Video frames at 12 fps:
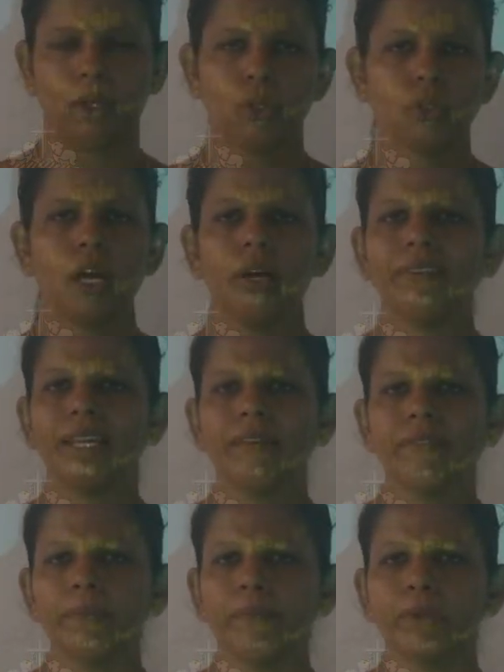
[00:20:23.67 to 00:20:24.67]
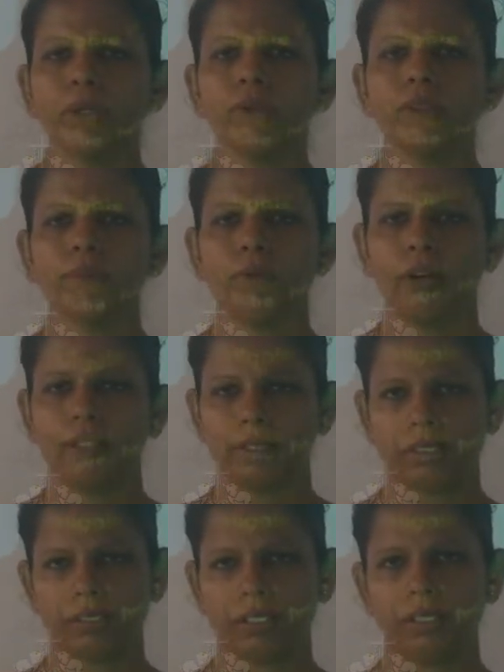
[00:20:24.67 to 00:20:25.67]
So how can we prove the
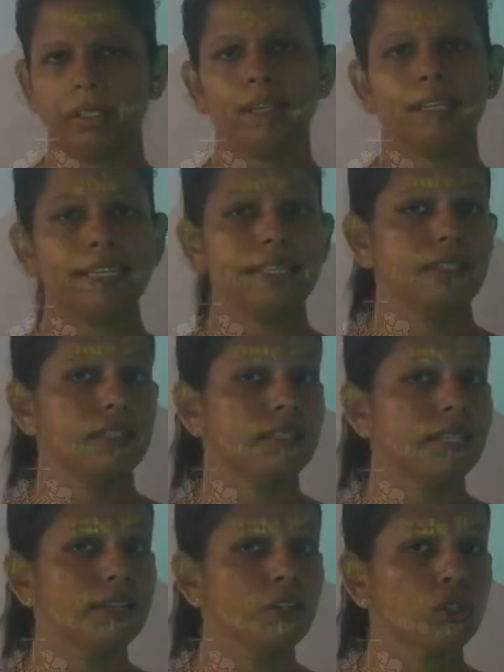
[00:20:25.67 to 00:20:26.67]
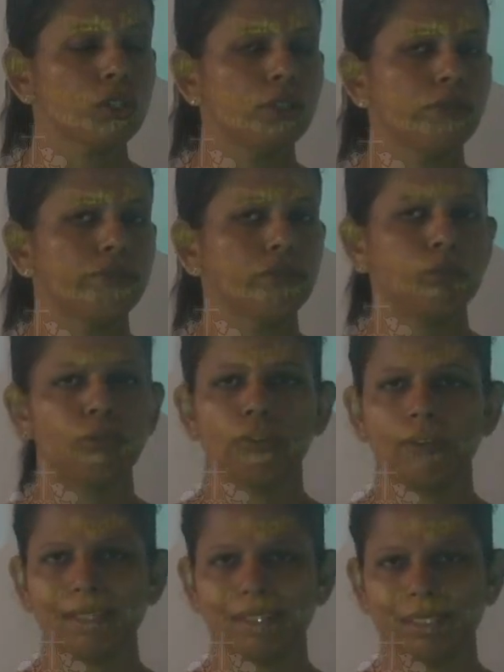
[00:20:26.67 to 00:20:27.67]
moisture is essential for
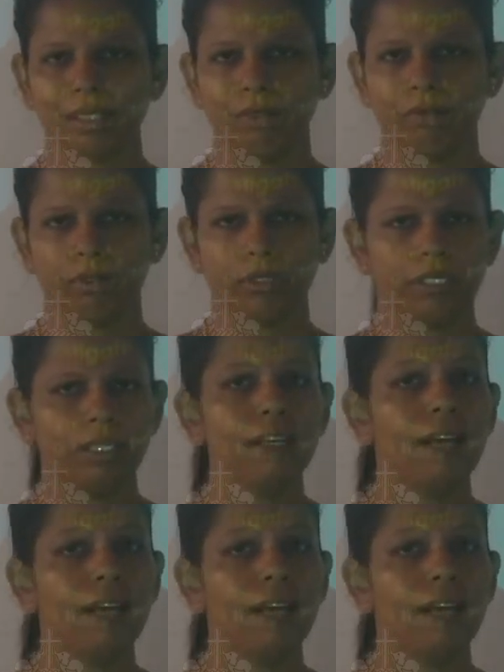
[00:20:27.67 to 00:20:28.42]
rusting of the